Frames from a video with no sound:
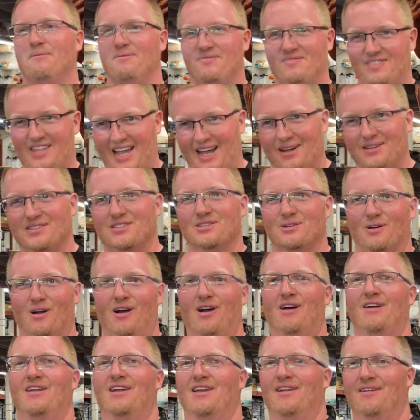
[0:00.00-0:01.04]
down to
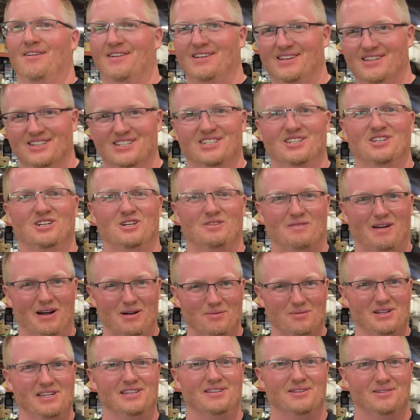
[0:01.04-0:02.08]
our area and show them how
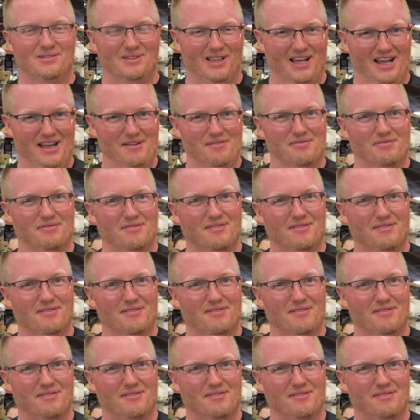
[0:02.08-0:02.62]
we do life.